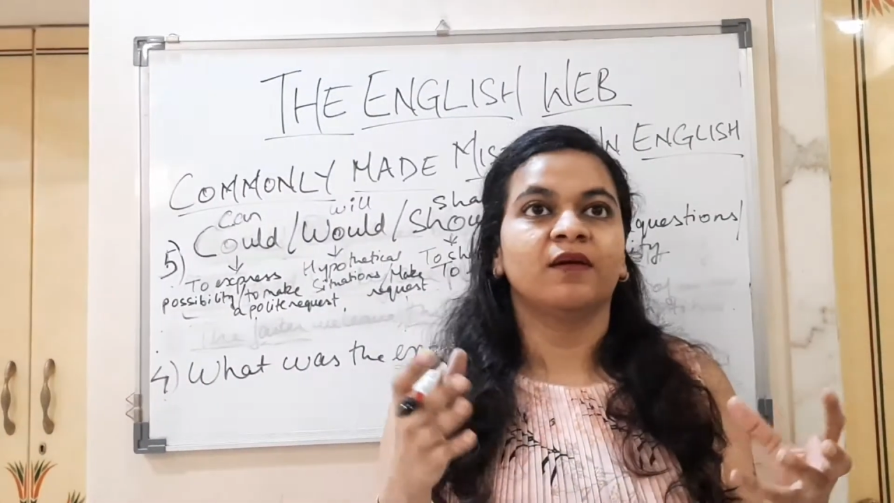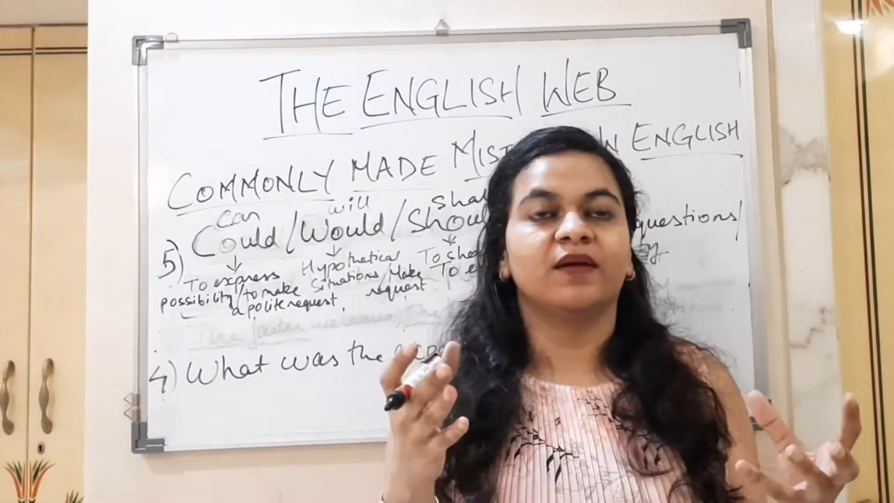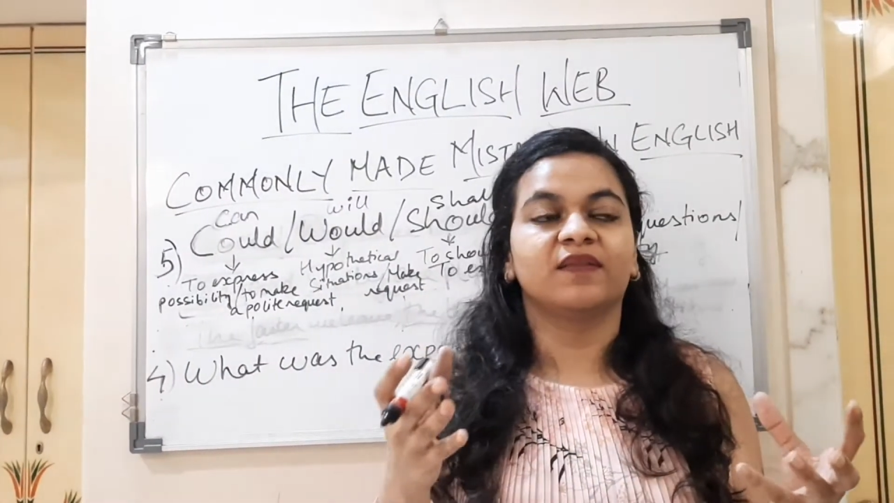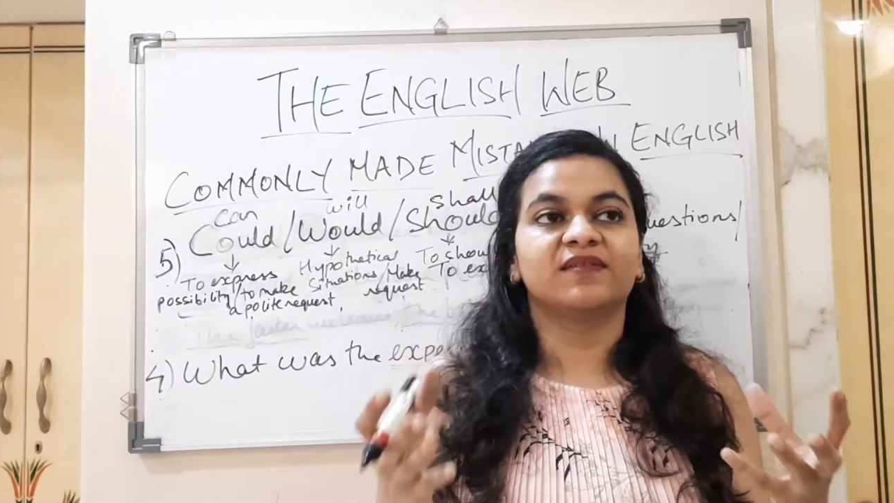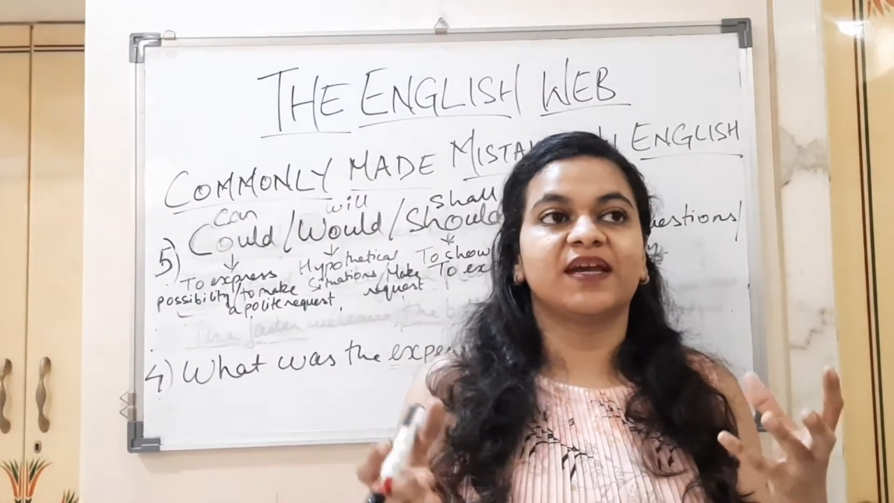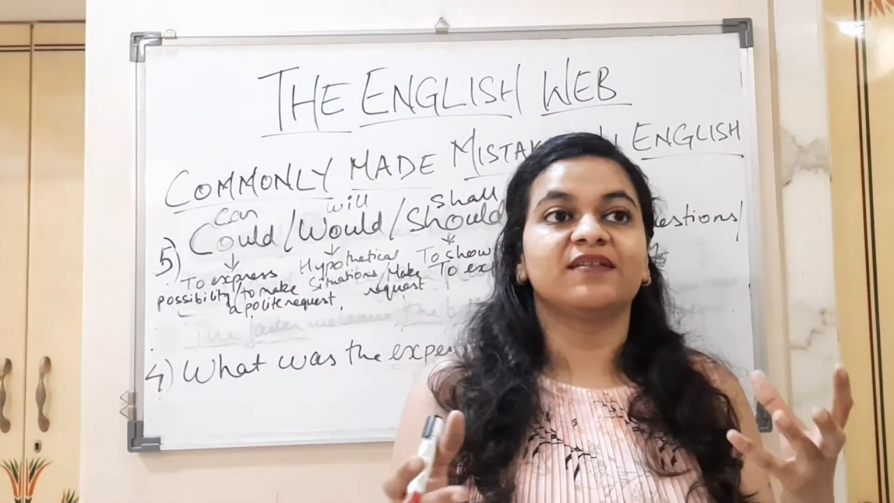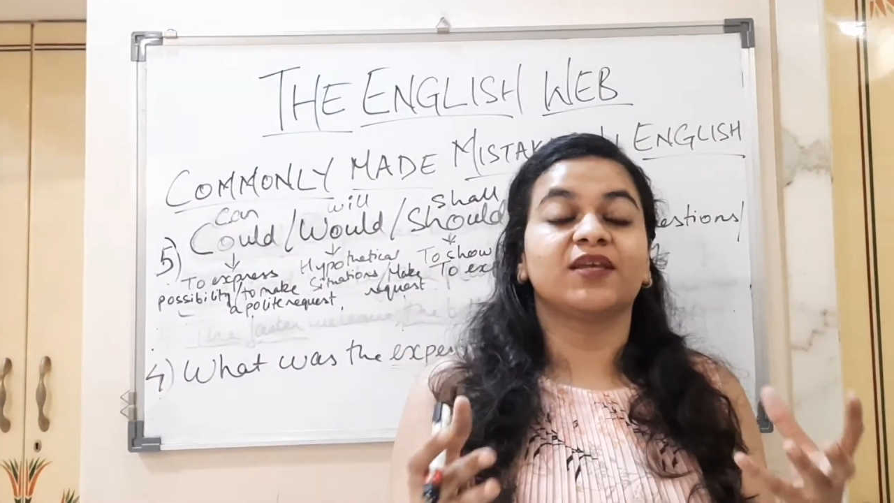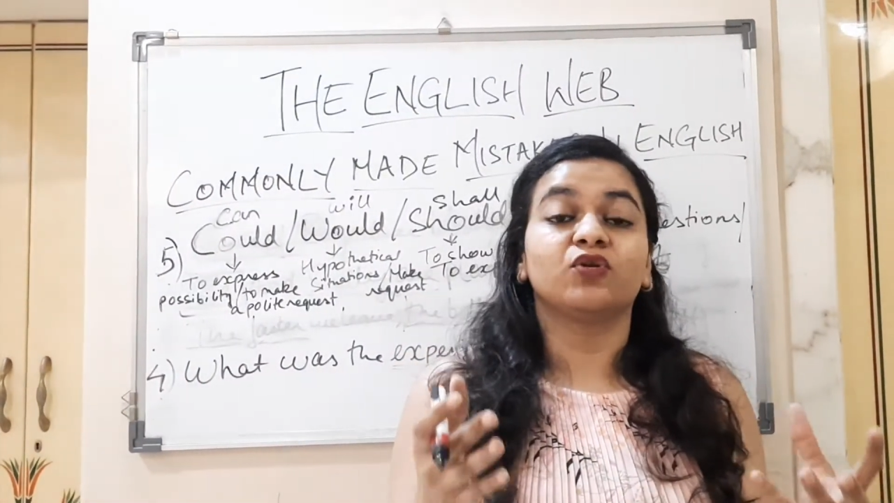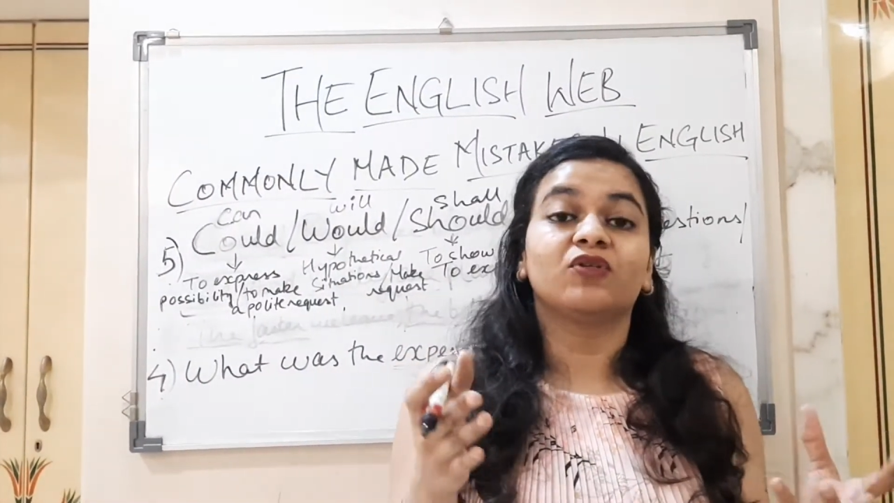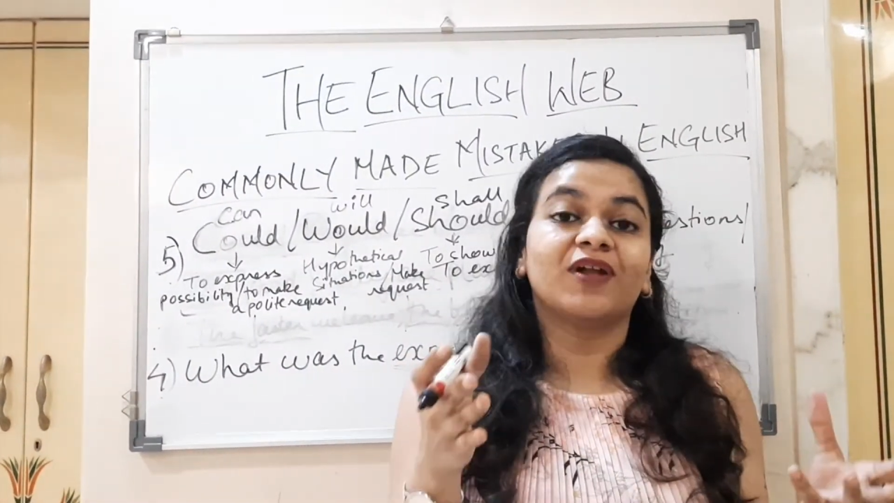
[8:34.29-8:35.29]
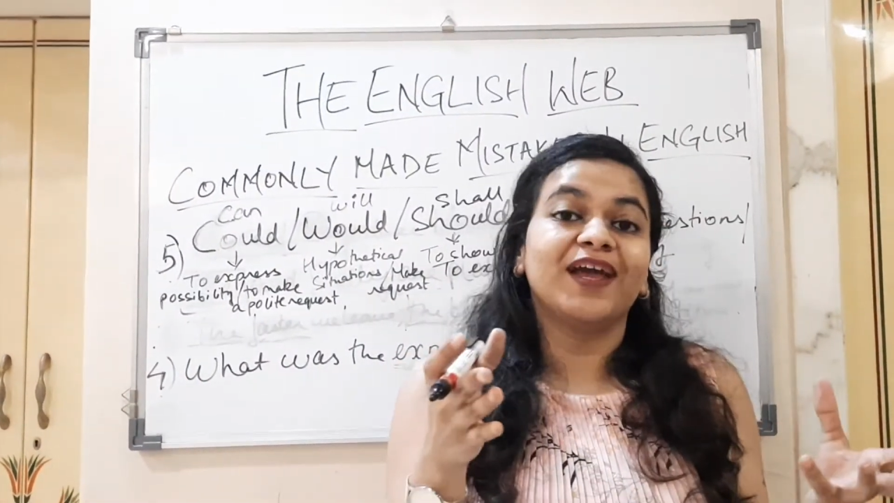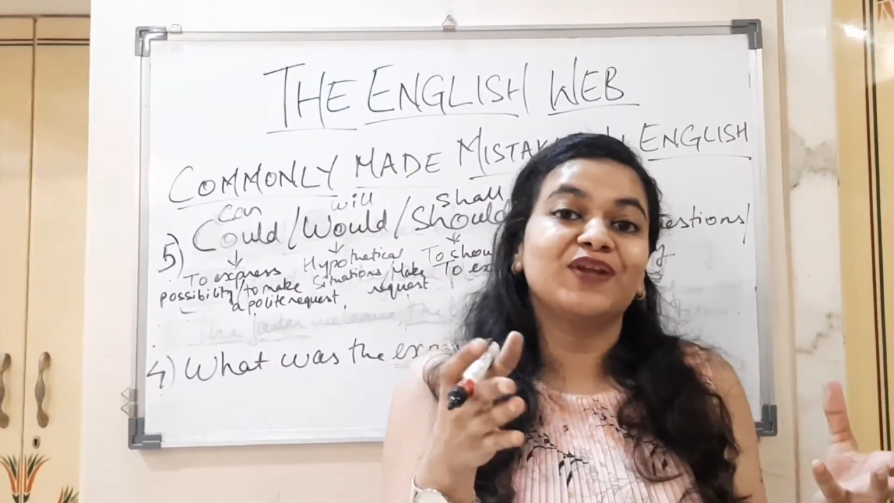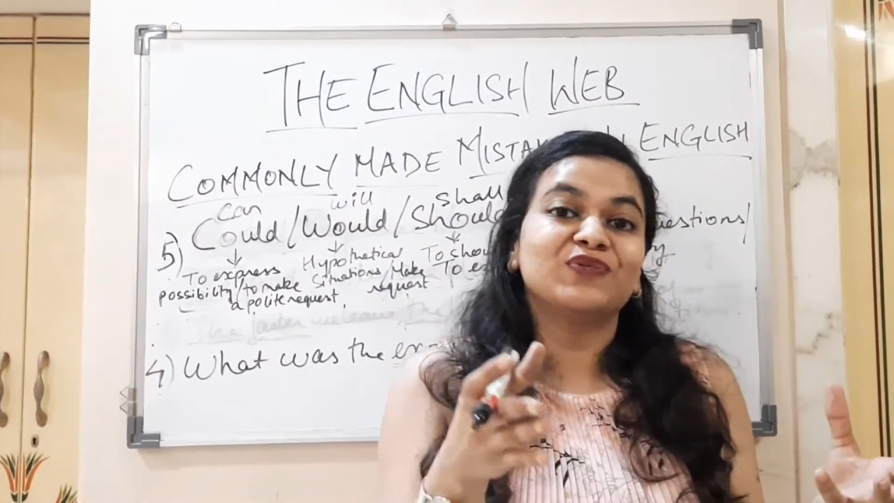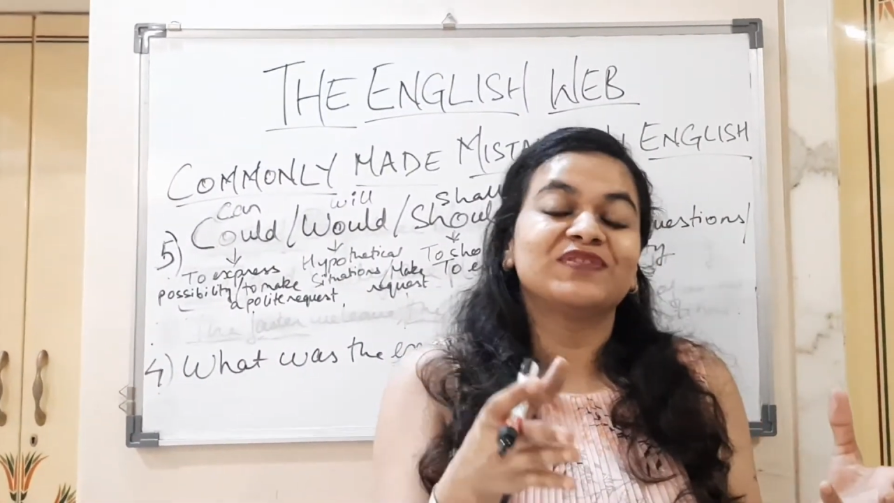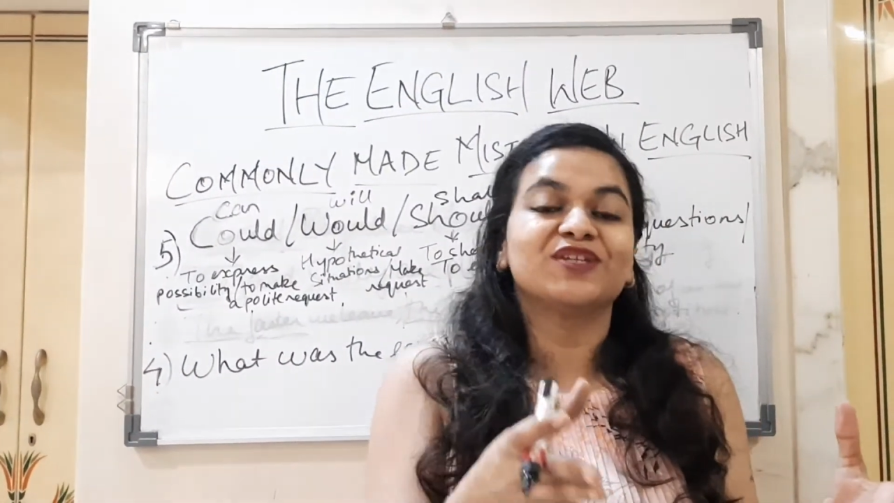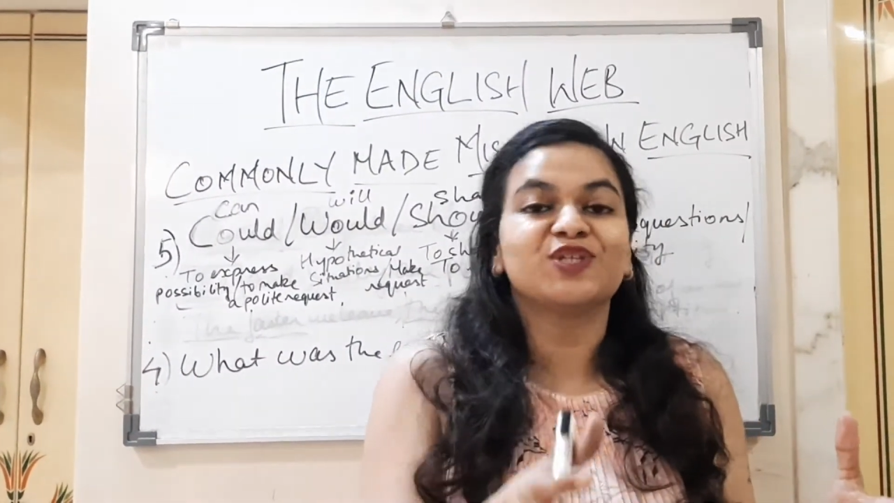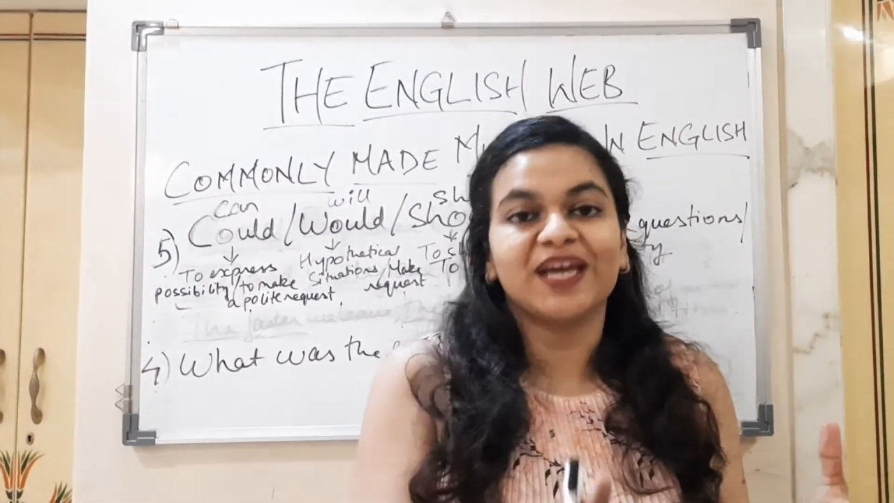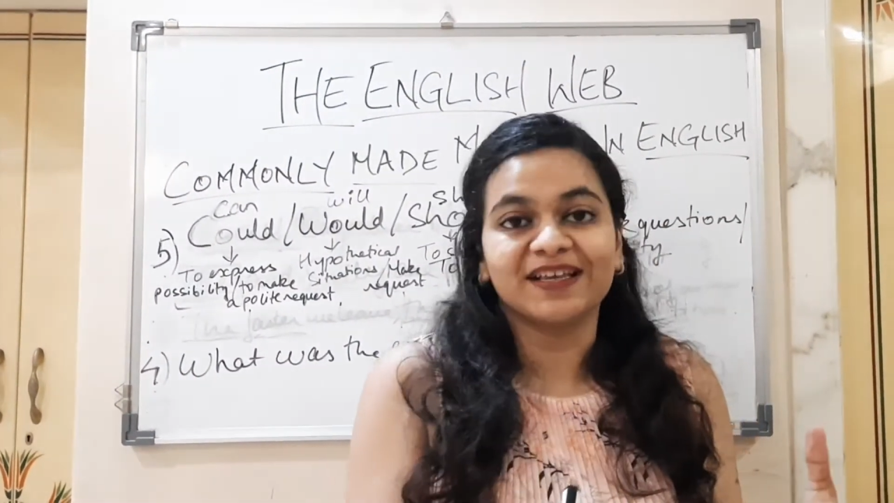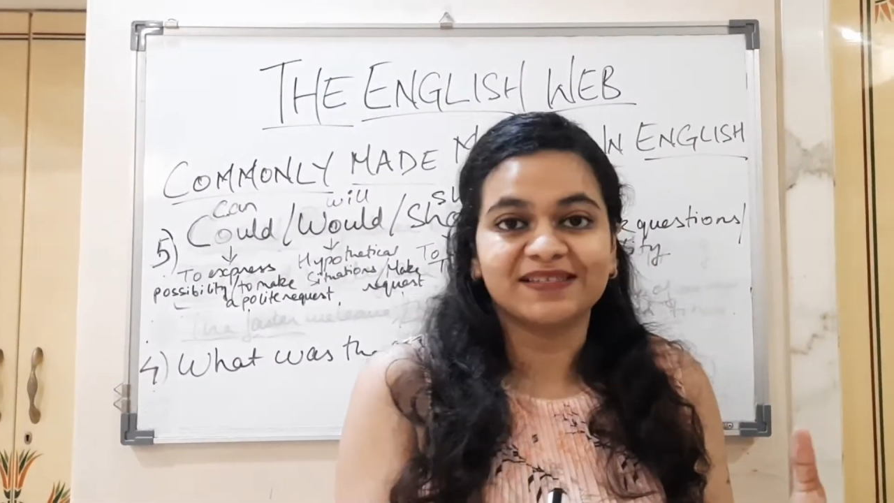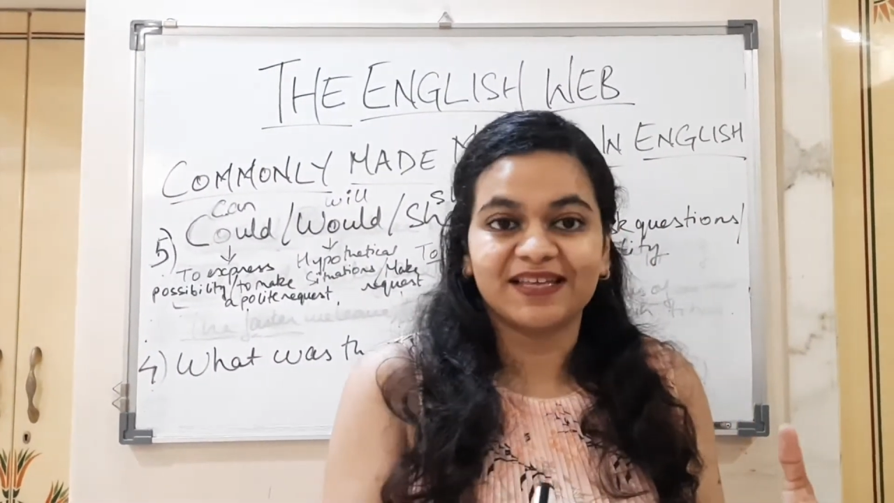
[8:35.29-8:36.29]
in the sense that you're trying to
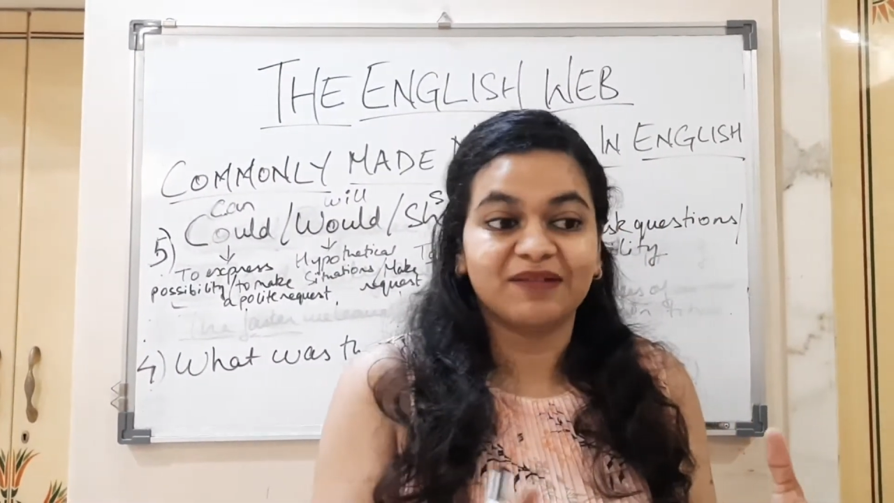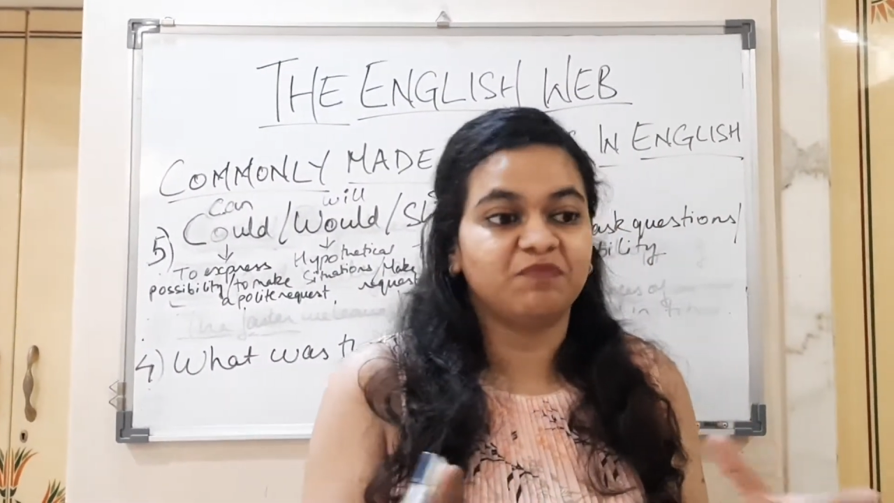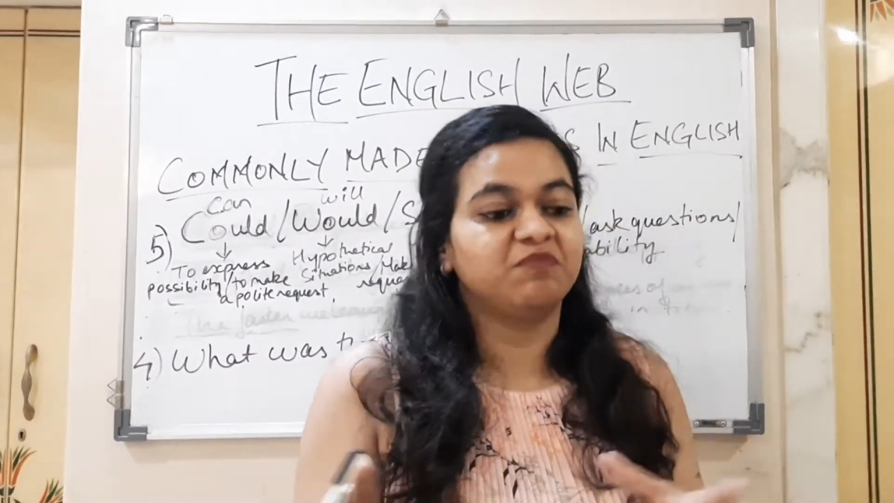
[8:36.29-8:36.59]
suggest that